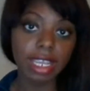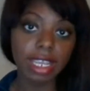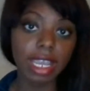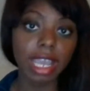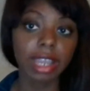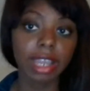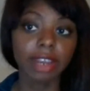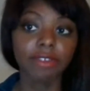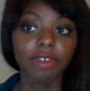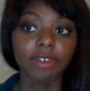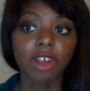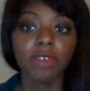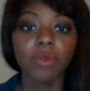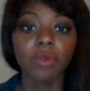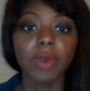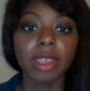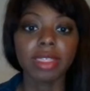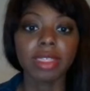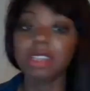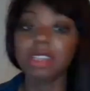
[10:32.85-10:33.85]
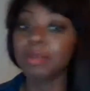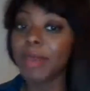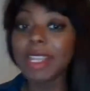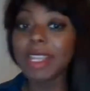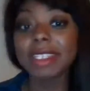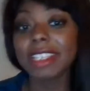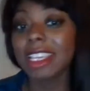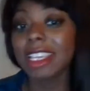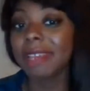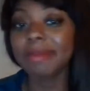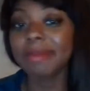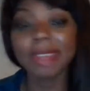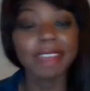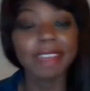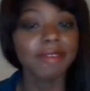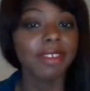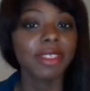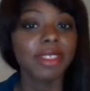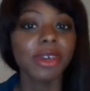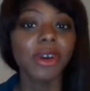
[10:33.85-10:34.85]
I got involved with the debate team,
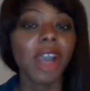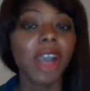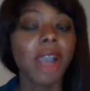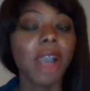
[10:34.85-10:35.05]
even though I